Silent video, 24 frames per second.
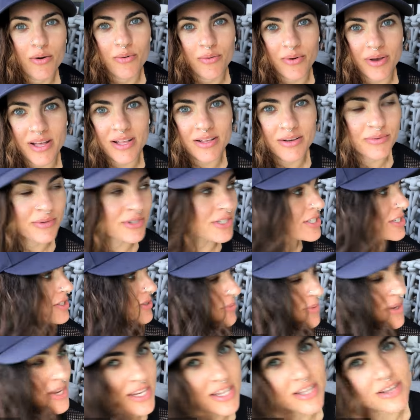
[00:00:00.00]
Well, we're
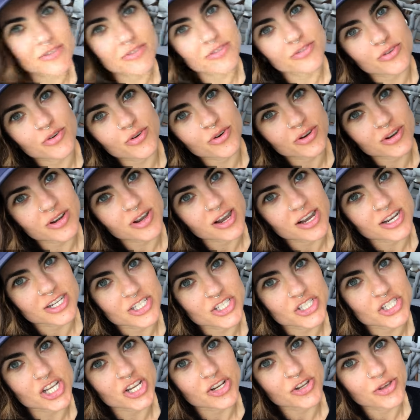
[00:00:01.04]
just waiting for our
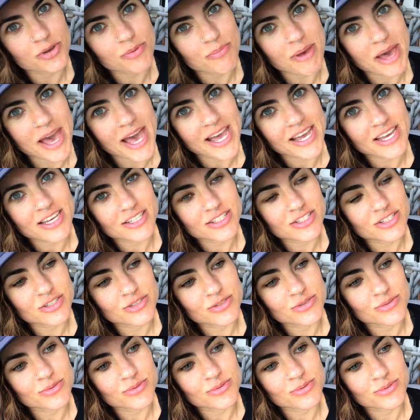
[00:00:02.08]
shuttle back
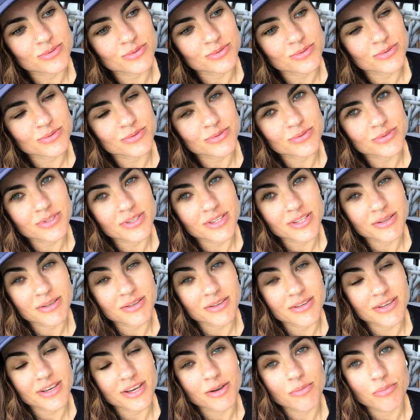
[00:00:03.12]
to
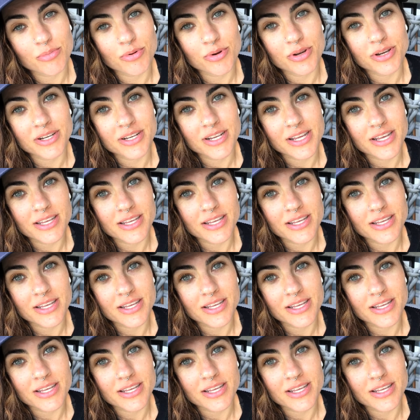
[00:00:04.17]
the airport